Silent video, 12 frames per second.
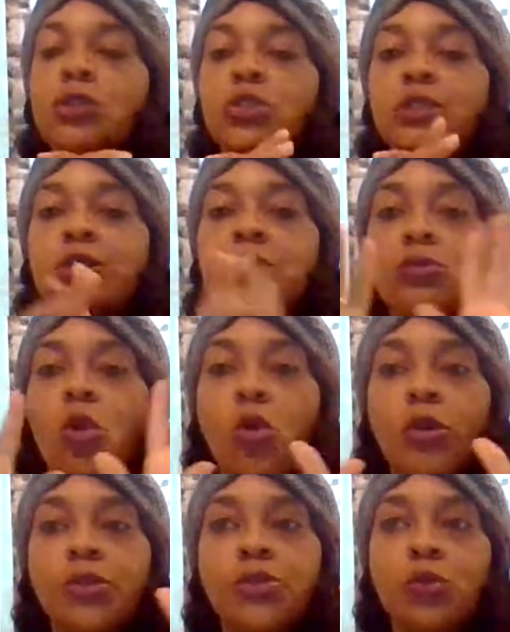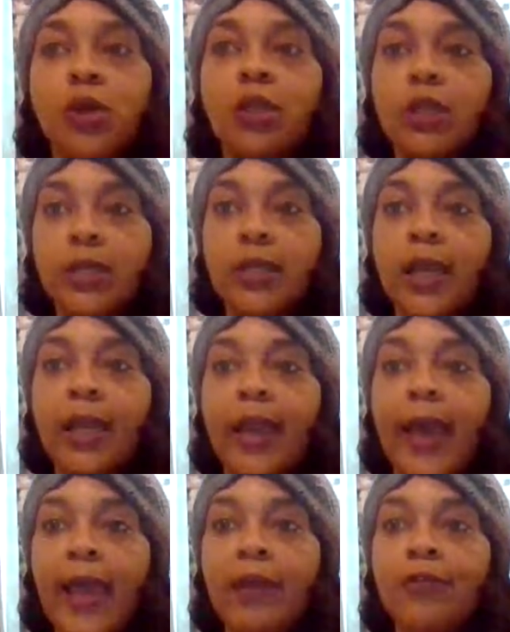Just going through and looking at
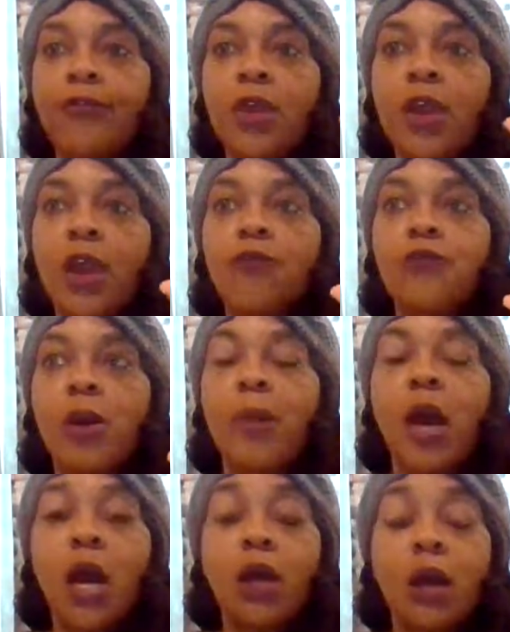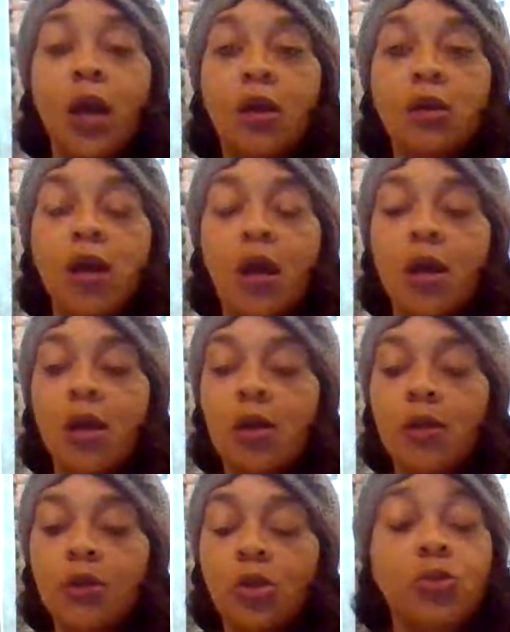life from a, a,
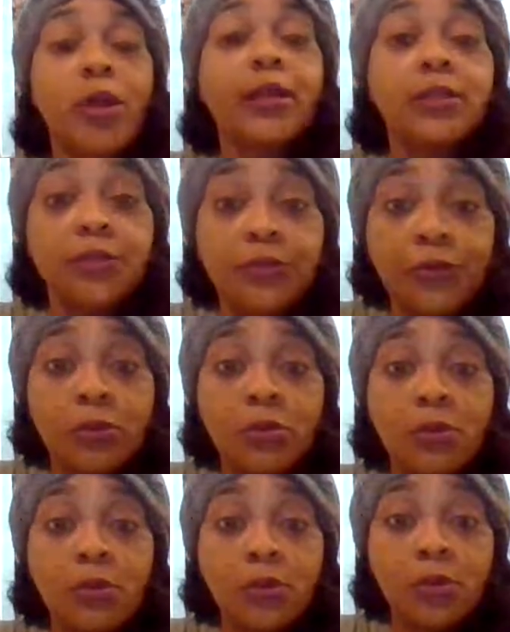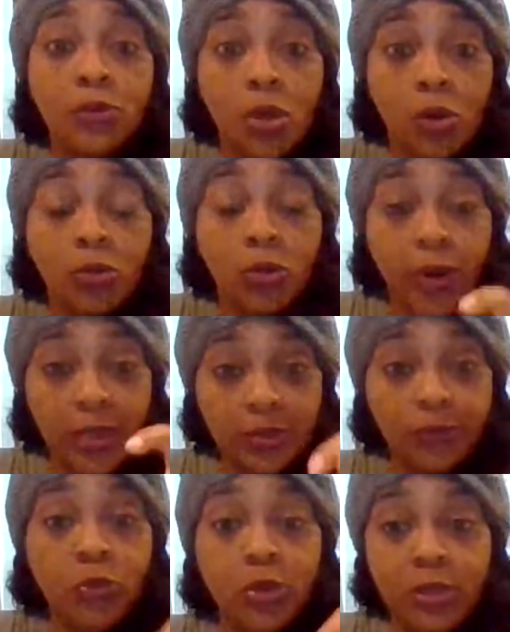a corrective you know,
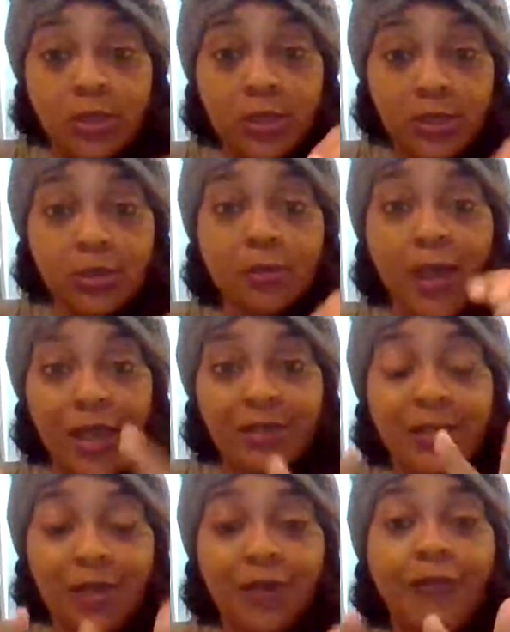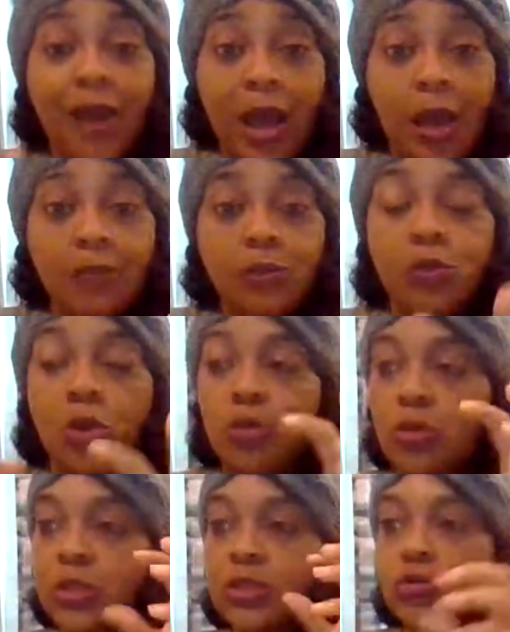corrective criticism as in a vibe, you
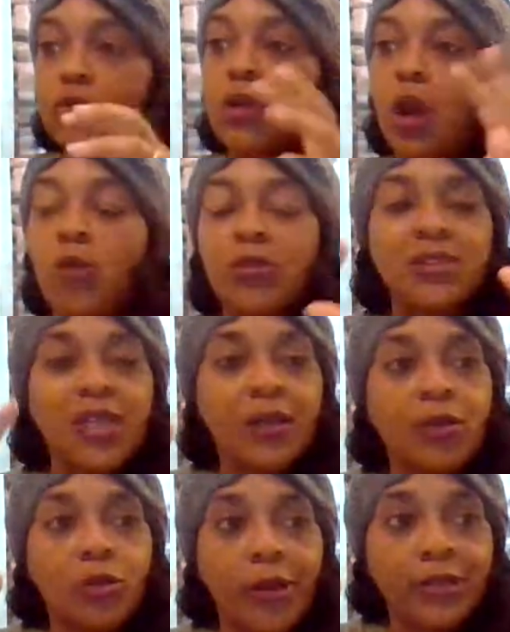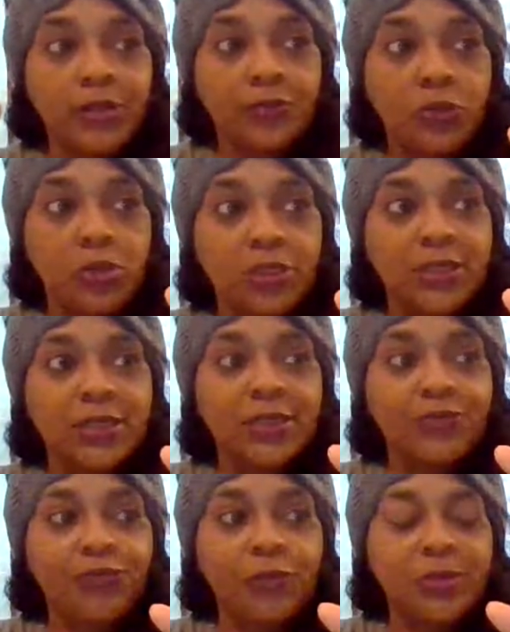know, because you can always take corrective
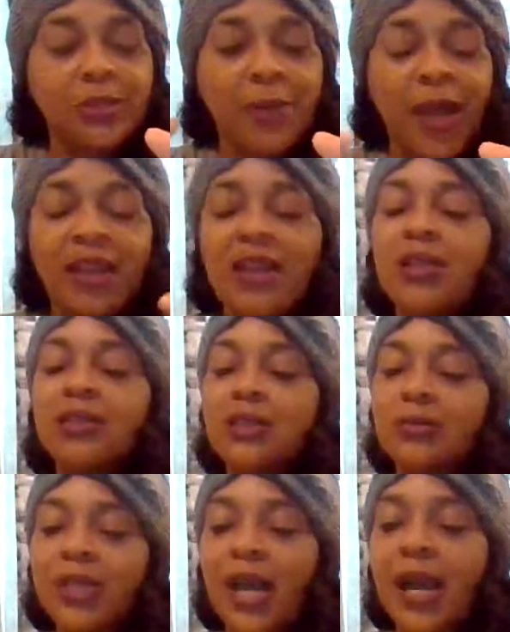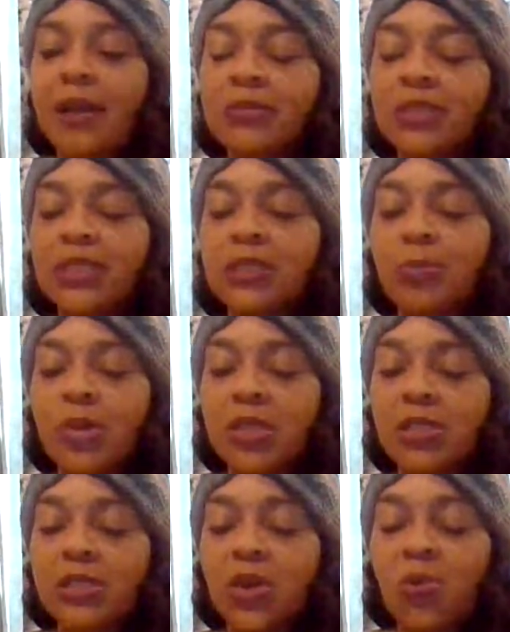criticism from somebody. Sometimes it
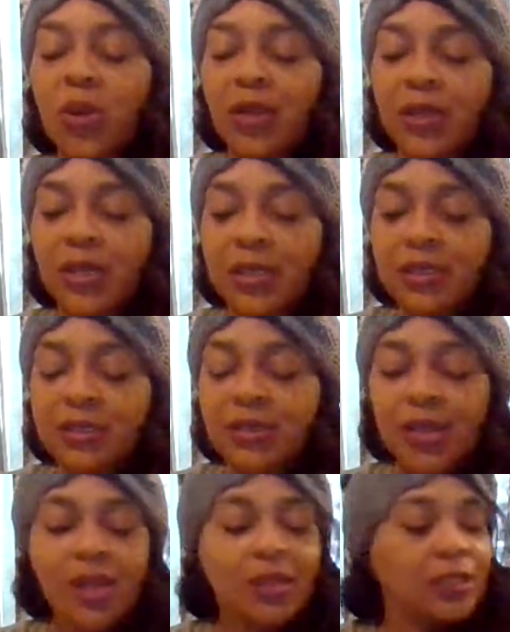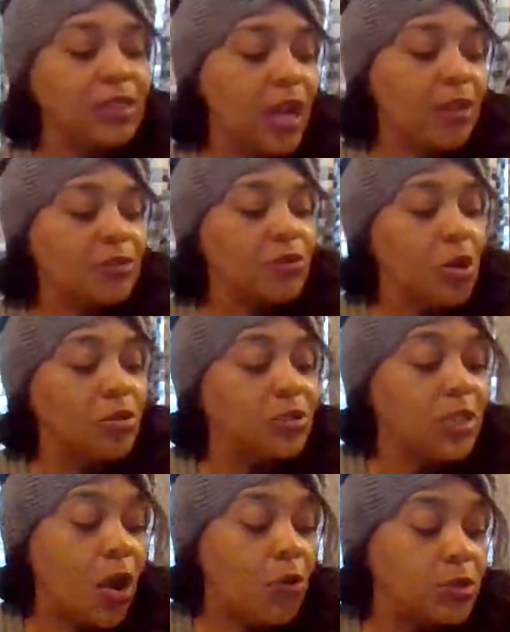depends on what it is, because, I, you know,
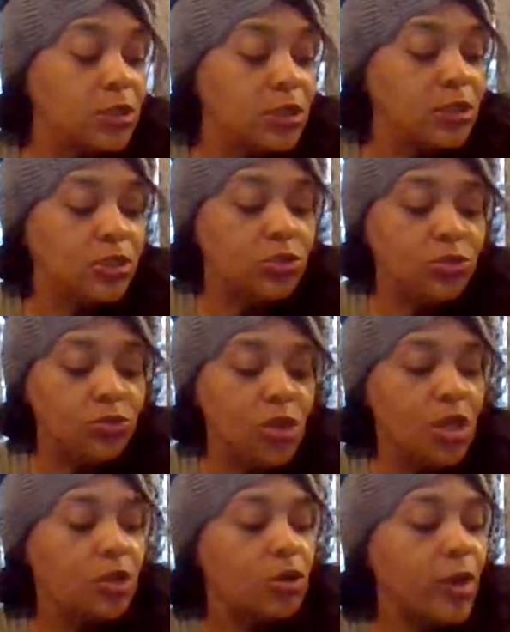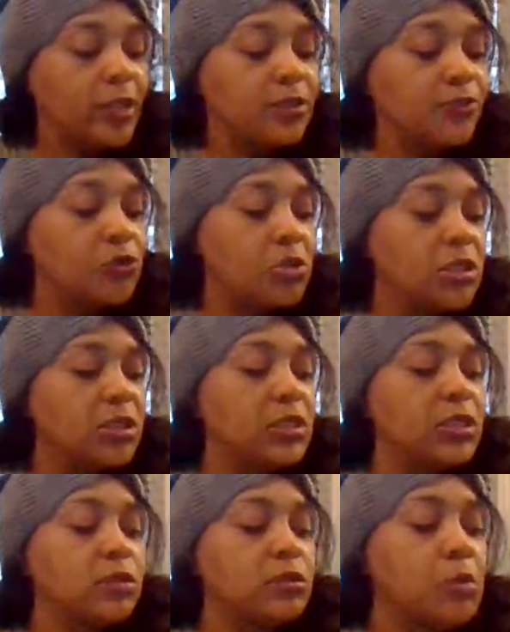it's always good to do corrective
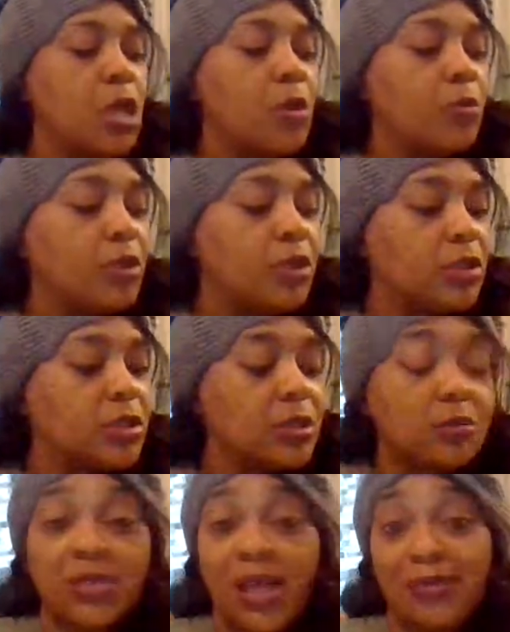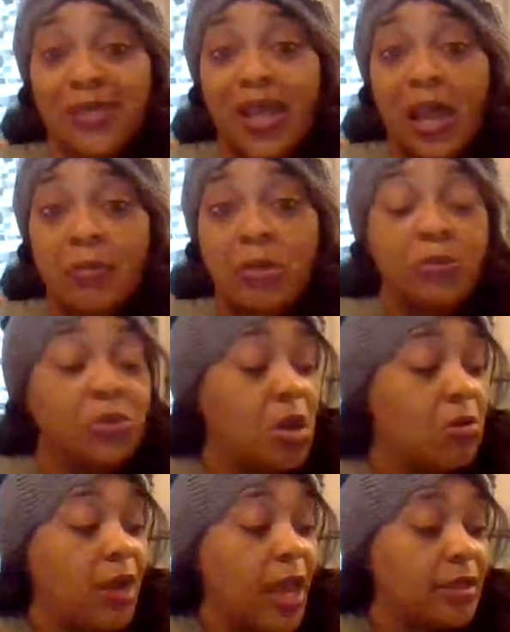criticism, but there's sometimes a lot of people
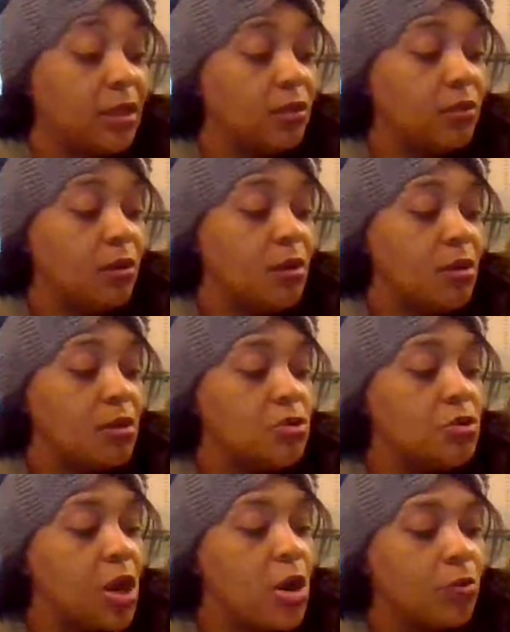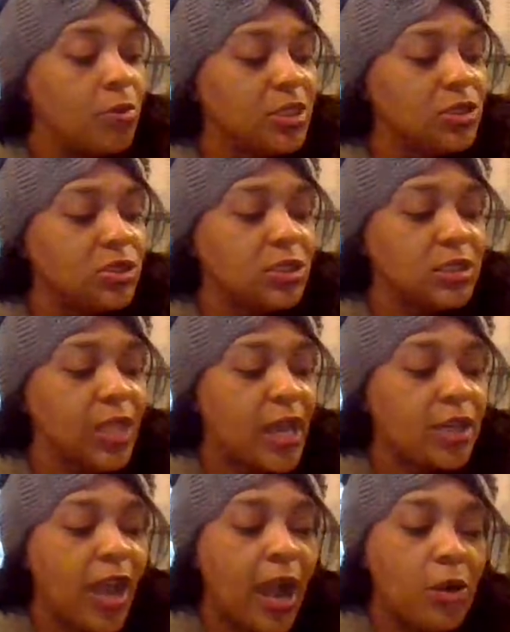don't like it, you know. But it's just
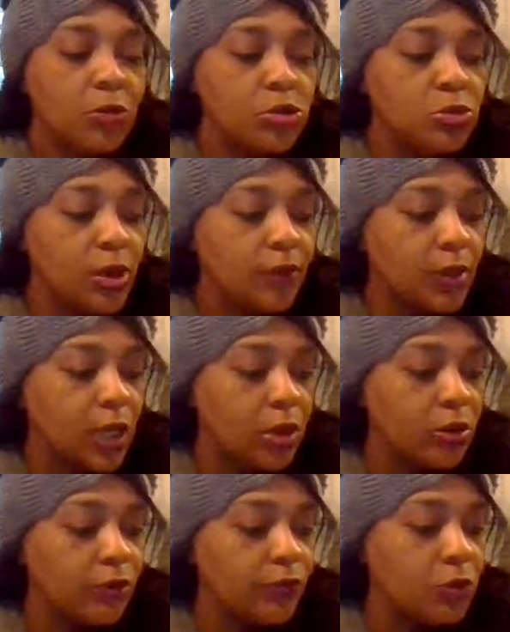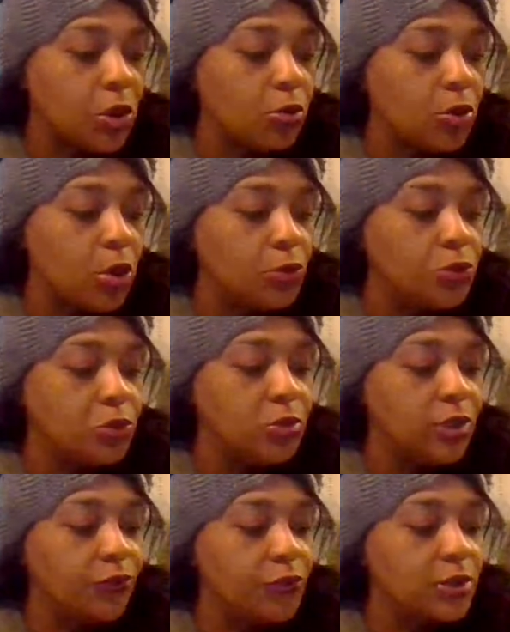like, how would you ever learn if you don't go
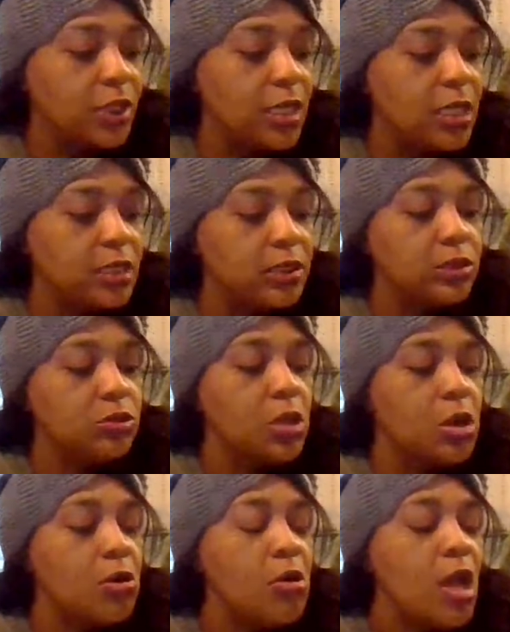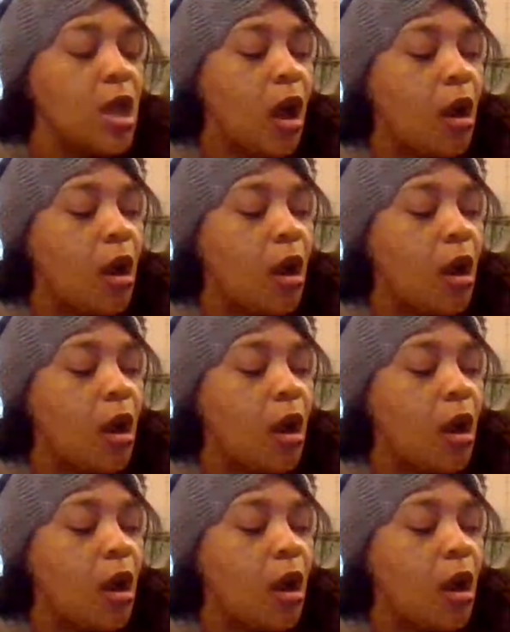through different things, you know?